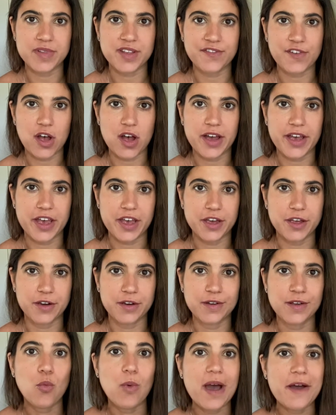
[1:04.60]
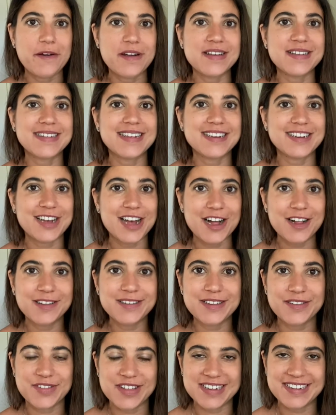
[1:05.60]
of iron, whereas girls
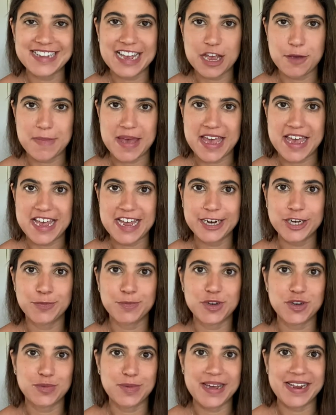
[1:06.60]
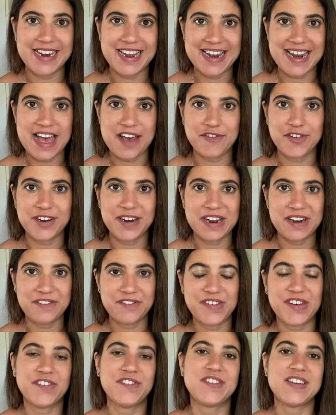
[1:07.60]
of the same age between 11 and
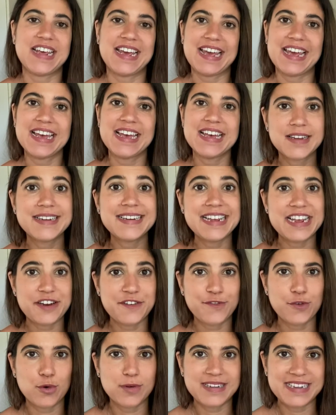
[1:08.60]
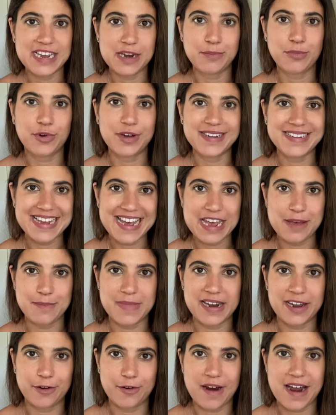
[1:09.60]
50 need 14.8
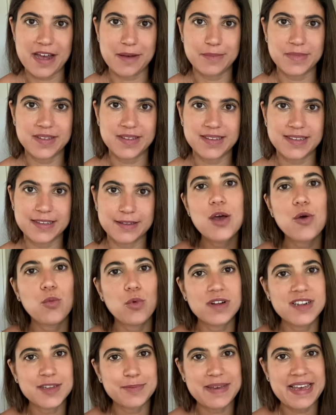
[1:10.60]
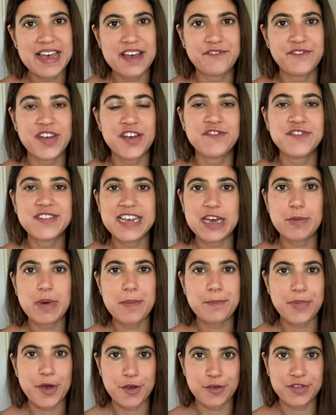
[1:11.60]
milligrams. Once we hit 50, we
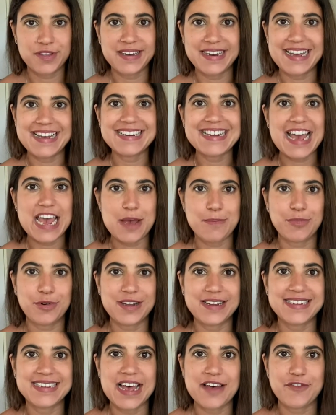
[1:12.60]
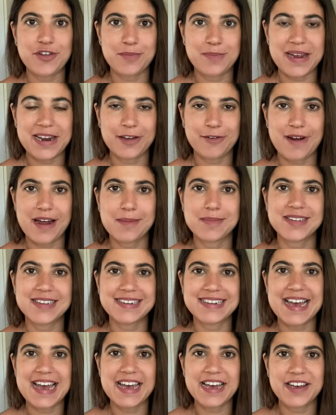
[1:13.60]
both need 8.7 milligrams a
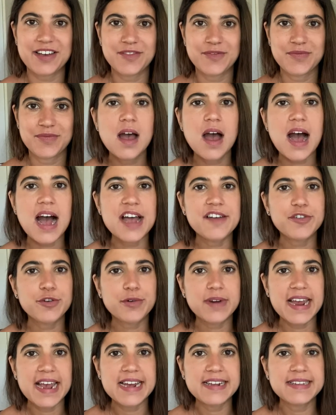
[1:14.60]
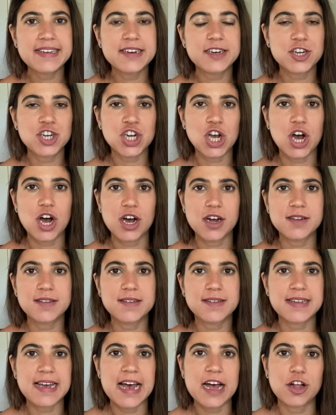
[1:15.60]
day. I've created a chart
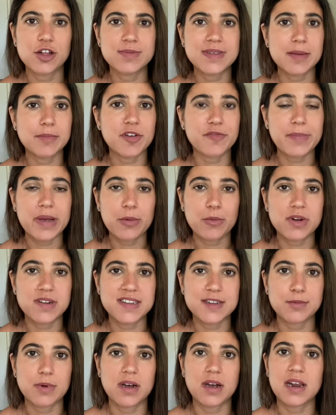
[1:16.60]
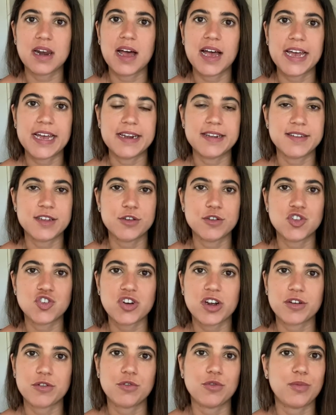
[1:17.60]
to help some of my one-to-one clients who
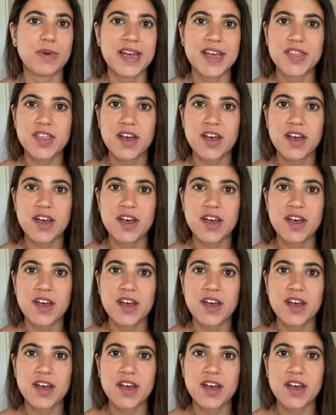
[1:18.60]
struggle with